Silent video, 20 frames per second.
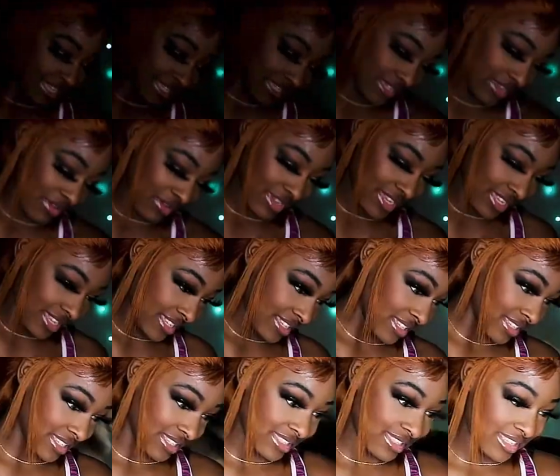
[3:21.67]
so it
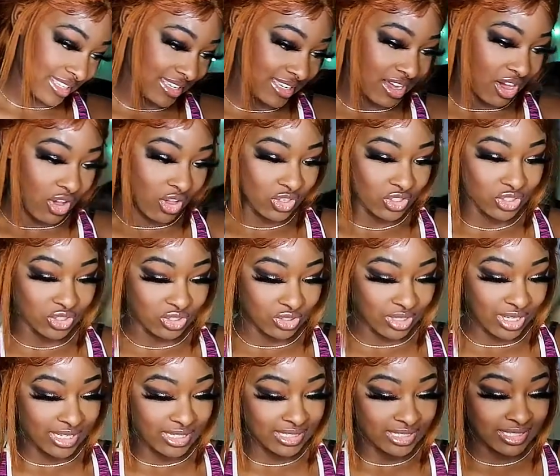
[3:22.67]
is the
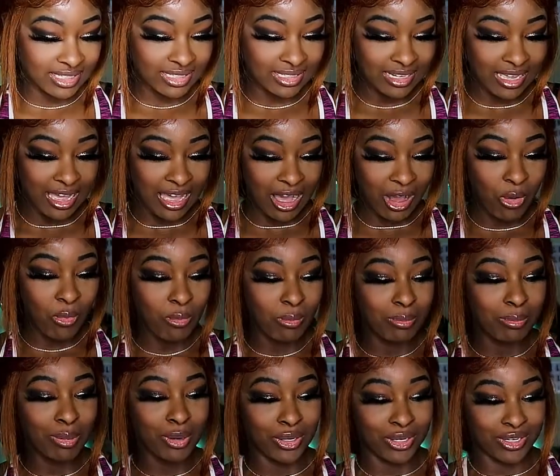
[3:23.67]
Australian
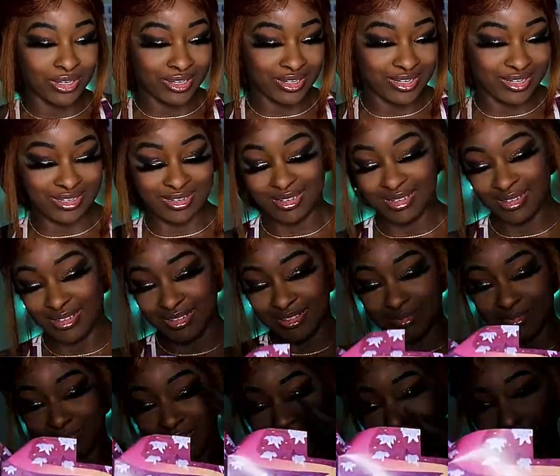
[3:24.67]
Outbark
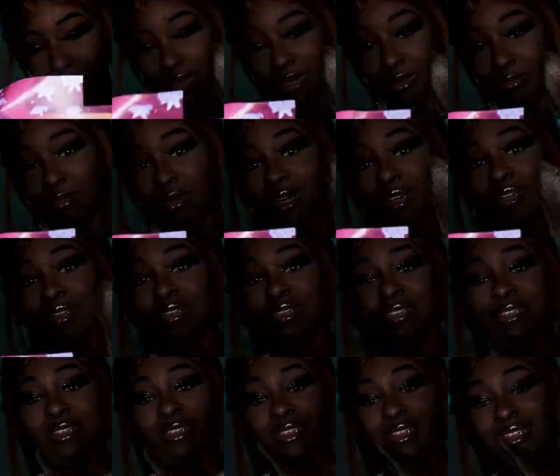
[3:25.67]

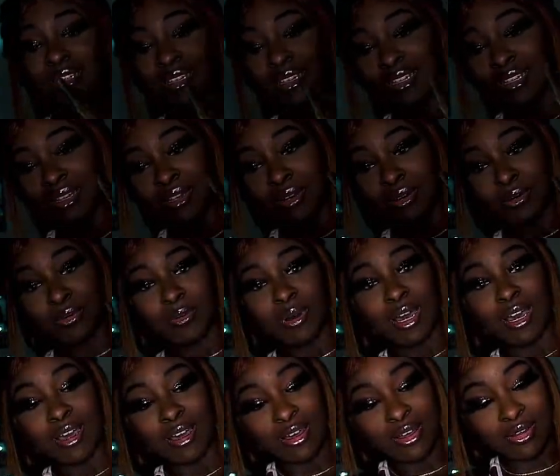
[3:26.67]
box.
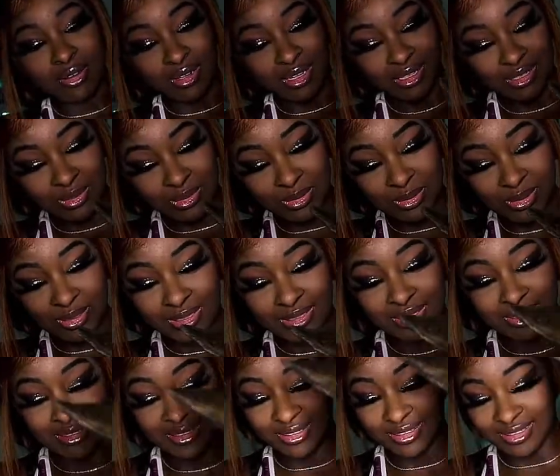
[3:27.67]
Wow, that's cool.
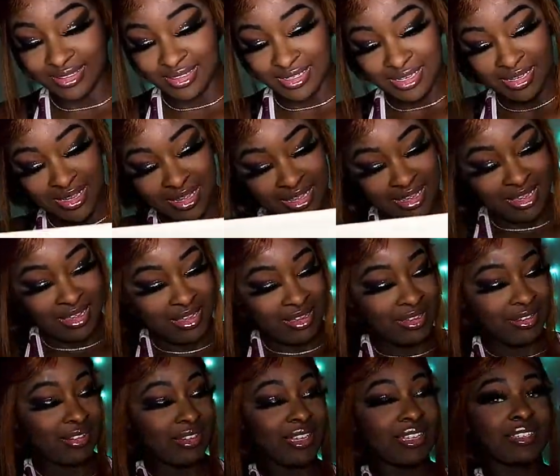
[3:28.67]

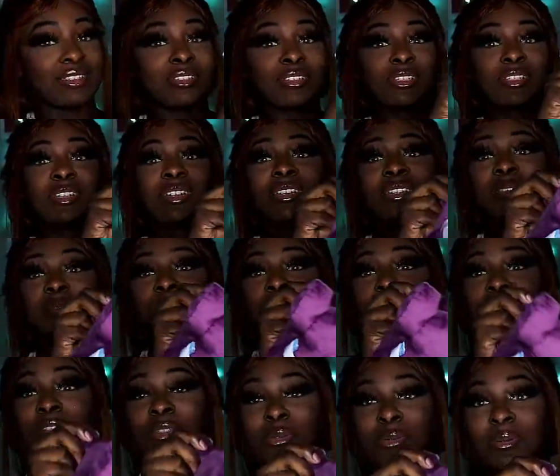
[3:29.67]
Okay, so she got
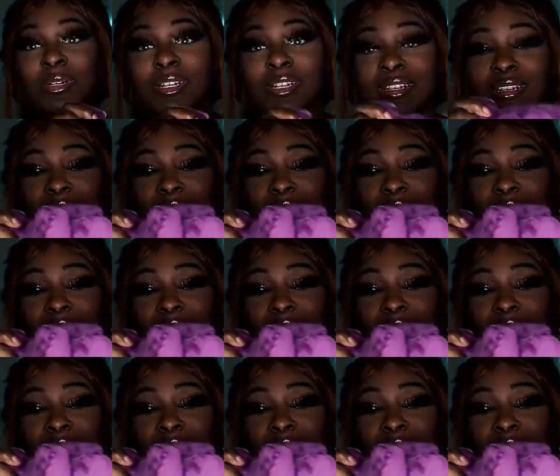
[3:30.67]
a, a toy.